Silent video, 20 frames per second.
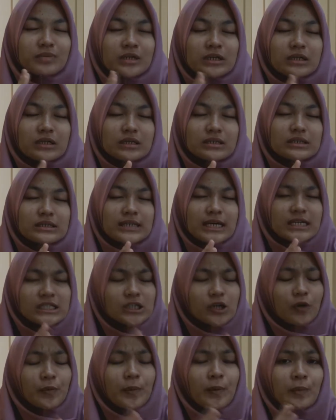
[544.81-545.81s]
the
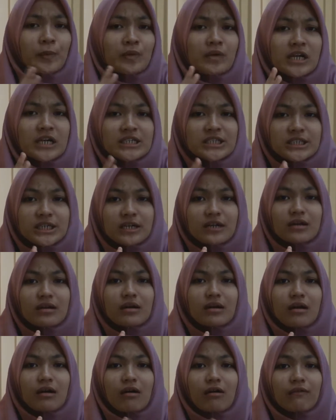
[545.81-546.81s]
size of population
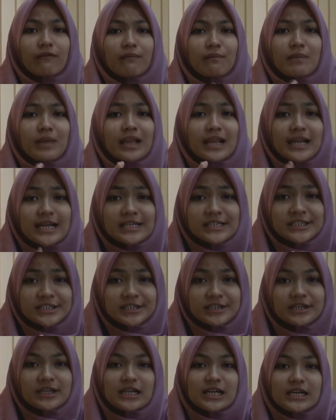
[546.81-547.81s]
of
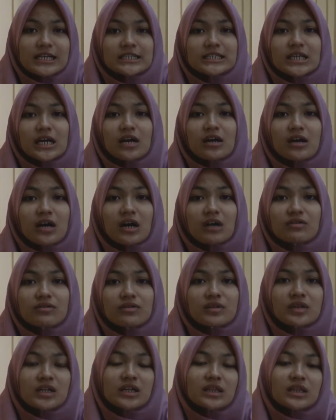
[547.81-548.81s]
Malaysian is
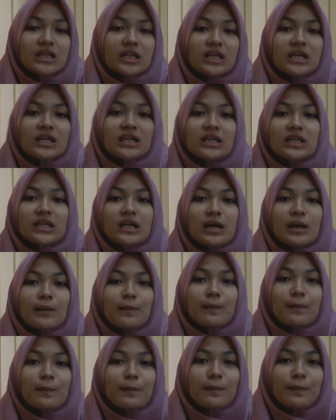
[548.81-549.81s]
around 30
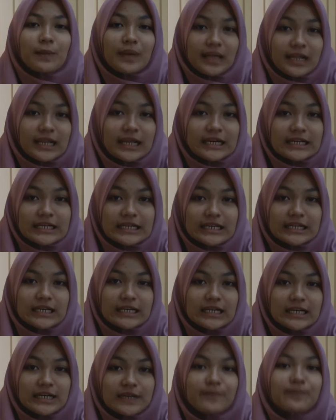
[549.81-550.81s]
million.
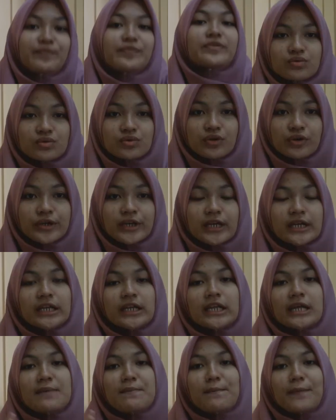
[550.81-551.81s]
So the
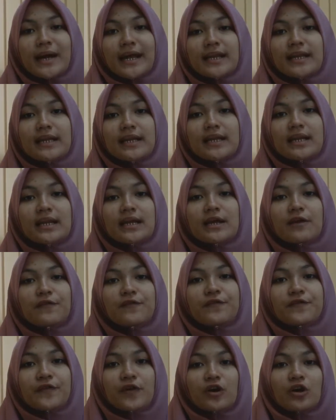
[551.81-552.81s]
demand
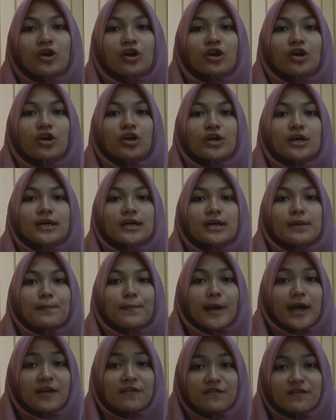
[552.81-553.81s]
for
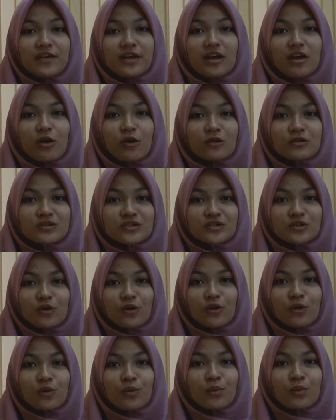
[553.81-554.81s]
Myvi
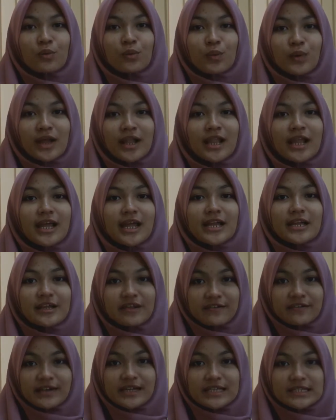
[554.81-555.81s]
also will
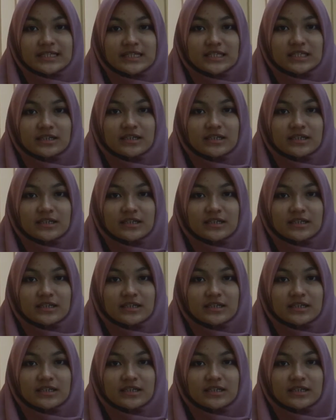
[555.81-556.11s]
increase.